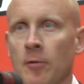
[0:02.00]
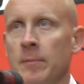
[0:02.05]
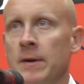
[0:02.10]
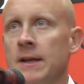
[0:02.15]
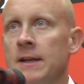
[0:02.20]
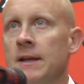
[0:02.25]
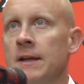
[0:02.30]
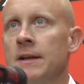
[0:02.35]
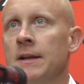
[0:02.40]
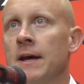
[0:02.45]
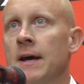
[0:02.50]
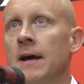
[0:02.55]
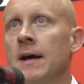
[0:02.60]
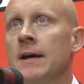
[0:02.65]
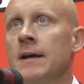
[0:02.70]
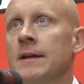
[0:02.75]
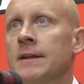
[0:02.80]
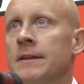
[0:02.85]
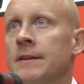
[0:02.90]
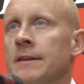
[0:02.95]
media
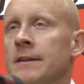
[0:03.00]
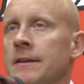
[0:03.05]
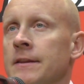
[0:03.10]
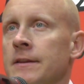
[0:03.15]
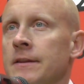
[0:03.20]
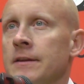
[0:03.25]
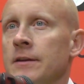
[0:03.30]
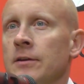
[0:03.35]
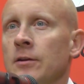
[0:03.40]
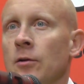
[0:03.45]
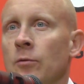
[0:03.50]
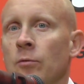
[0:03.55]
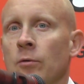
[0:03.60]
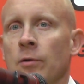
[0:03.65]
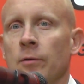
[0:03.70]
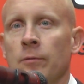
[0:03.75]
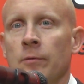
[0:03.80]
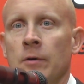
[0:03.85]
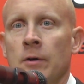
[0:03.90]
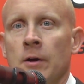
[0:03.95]
day, and you know,
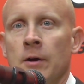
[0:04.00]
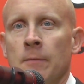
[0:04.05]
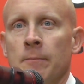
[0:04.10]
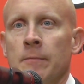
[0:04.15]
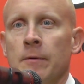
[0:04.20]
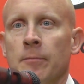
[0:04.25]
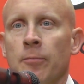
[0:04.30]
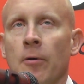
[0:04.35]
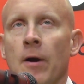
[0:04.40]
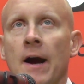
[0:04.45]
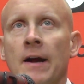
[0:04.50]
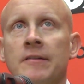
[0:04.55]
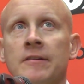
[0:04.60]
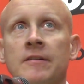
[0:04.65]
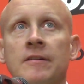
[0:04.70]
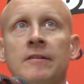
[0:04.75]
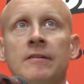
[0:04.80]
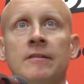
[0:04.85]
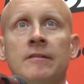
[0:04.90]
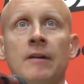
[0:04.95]
we've been
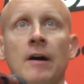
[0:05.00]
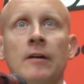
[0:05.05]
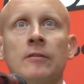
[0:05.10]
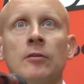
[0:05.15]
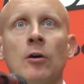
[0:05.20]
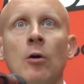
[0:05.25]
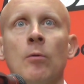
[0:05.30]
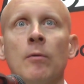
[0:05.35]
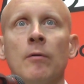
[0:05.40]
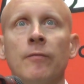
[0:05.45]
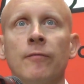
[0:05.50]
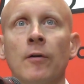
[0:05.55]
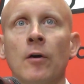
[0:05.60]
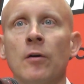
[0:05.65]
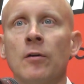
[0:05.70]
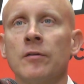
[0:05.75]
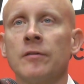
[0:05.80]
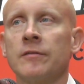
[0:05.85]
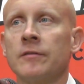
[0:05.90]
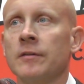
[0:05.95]
practicing since October
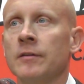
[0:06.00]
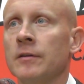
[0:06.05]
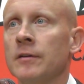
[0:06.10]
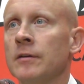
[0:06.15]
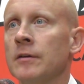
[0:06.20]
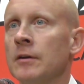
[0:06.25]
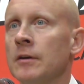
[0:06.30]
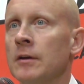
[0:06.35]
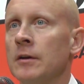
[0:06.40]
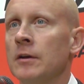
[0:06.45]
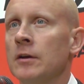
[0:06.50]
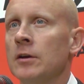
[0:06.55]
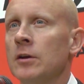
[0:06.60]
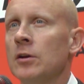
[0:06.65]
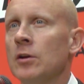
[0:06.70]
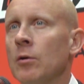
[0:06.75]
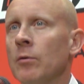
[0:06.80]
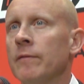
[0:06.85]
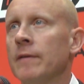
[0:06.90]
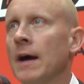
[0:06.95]
1st. And,
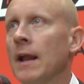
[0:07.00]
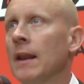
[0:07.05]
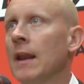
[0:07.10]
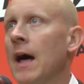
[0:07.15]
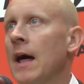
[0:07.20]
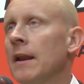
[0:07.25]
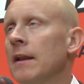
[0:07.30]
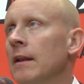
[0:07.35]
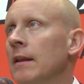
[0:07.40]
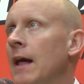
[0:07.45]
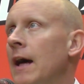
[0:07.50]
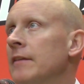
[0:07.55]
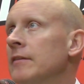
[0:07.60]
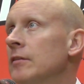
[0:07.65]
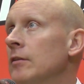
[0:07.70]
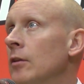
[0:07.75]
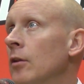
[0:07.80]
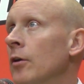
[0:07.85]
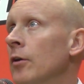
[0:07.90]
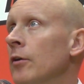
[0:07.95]
you know, we've got a lot
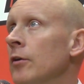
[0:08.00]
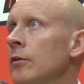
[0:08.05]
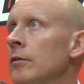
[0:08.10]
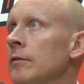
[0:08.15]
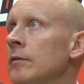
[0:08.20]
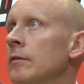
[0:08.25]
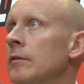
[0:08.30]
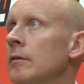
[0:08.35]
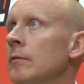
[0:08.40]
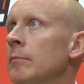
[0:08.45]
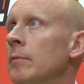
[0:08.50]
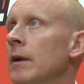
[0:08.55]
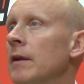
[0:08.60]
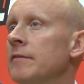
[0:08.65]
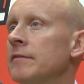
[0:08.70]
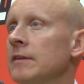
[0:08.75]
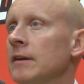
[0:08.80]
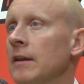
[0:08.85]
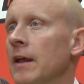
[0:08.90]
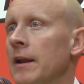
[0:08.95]
to learn, but
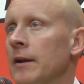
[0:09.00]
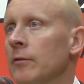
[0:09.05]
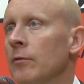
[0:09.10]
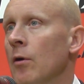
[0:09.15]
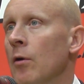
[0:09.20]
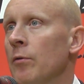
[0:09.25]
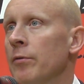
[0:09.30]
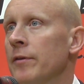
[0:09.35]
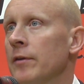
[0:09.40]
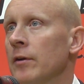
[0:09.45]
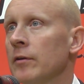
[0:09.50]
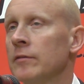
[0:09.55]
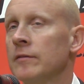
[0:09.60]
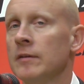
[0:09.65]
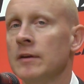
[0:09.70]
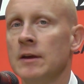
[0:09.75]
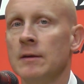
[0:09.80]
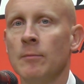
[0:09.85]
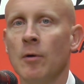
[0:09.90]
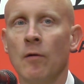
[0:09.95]
I've seen a lot of growth in our
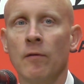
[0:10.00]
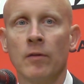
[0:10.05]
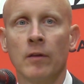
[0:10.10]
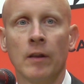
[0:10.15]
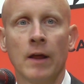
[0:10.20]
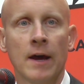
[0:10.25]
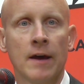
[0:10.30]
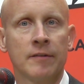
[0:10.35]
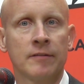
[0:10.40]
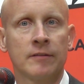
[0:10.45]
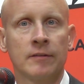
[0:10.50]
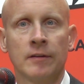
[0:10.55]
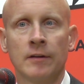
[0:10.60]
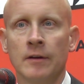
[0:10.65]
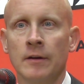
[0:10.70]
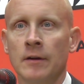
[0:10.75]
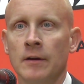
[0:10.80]
team over the last